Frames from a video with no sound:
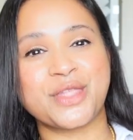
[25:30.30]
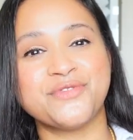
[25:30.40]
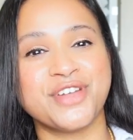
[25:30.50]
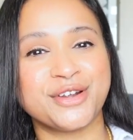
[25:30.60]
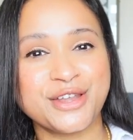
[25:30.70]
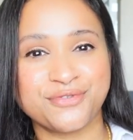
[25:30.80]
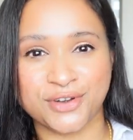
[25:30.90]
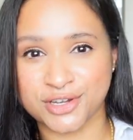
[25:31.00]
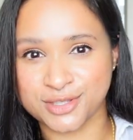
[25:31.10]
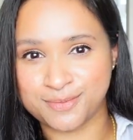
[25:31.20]
very
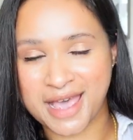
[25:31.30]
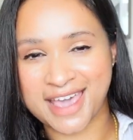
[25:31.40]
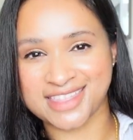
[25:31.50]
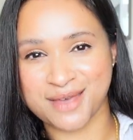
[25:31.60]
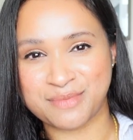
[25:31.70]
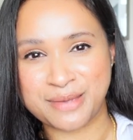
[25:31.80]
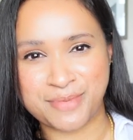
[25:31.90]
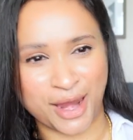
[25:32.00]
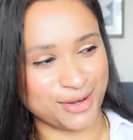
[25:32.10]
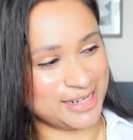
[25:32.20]
first bag that my
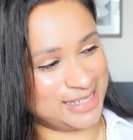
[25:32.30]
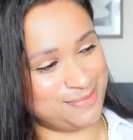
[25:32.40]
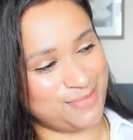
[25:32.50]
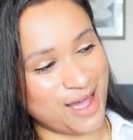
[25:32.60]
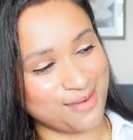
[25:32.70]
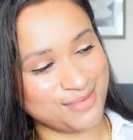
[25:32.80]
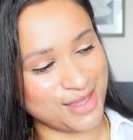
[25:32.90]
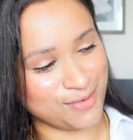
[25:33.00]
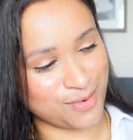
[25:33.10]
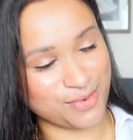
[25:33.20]
parents bought
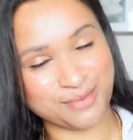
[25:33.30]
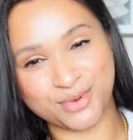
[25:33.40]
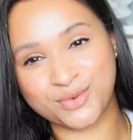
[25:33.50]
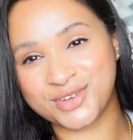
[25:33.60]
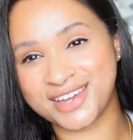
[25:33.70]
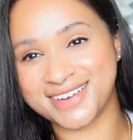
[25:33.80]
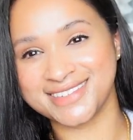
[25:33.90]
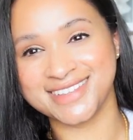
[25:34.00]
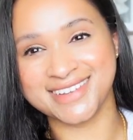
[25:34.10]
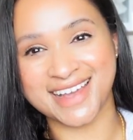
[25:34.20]
me when we moved here
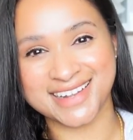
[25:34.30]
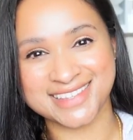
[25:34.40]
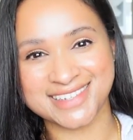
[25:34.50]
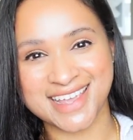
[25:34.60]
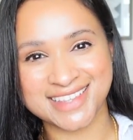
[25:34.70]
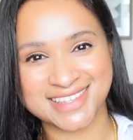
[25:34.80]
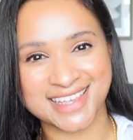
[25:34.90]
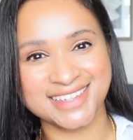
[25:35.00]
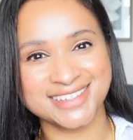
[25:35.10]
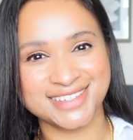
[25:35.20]
to the United States
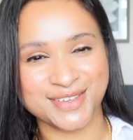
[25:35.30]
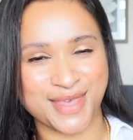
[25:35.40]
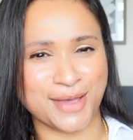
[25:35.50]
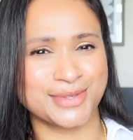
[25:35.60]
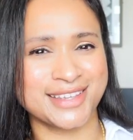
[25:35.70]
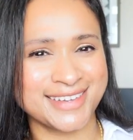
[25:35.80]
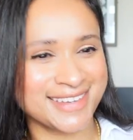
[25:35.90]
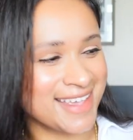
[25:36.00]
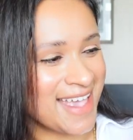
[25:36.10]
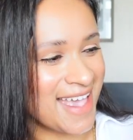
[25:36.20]
in two
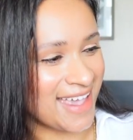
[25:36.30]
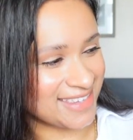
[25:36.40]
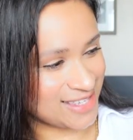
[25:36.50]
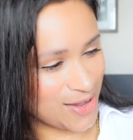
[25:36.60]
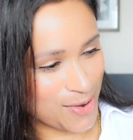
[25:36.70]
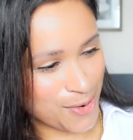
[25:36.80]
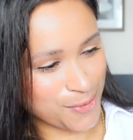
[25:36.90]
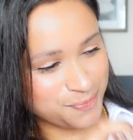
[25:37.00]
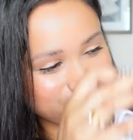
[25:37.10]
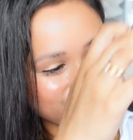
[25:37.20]
thousand.
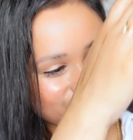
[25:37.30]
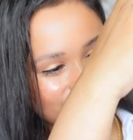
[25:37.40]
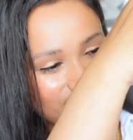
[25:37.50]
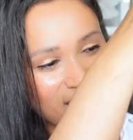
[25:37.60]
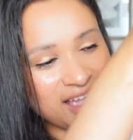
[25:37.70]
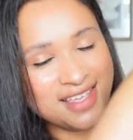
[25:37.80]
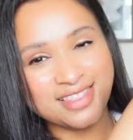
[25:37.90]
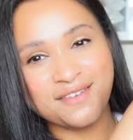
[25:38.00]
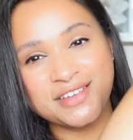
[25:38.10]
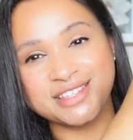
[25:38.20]
So I
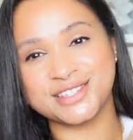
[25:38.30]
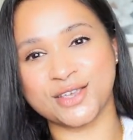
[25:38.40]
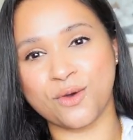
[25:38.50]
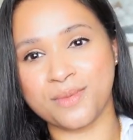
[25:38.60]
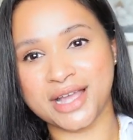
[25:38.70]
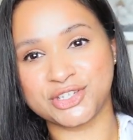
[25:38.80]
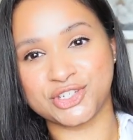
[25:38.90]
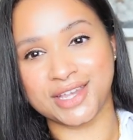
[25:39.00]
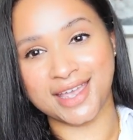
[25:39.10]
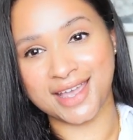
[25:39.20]
love it so
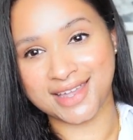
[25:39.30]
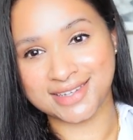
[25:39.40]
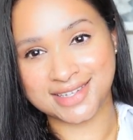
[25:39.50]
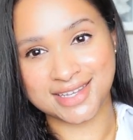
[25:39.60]
much, and